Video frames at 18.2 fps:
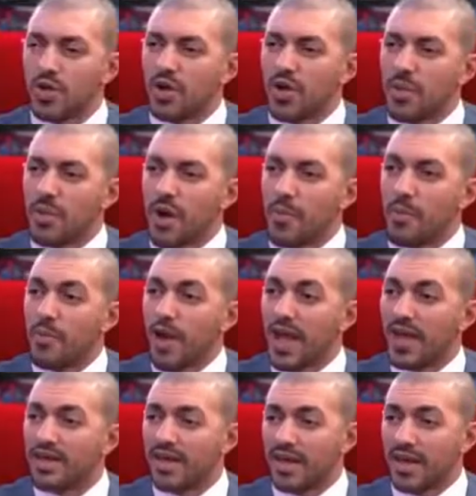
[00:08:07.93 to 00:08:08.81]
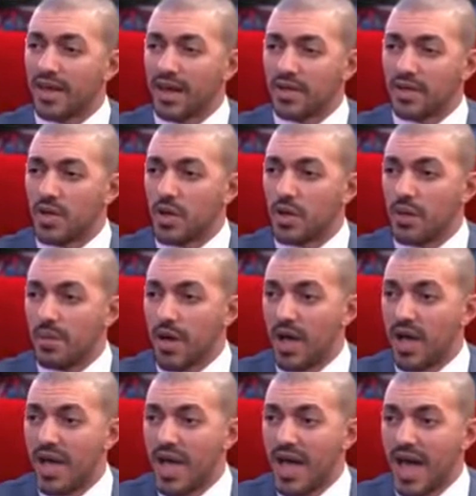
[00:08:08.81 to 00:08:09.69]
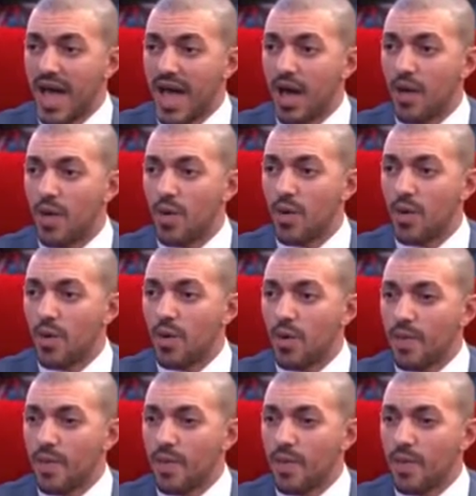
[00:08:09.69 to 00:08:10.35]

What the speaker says: about branding, and I talk about how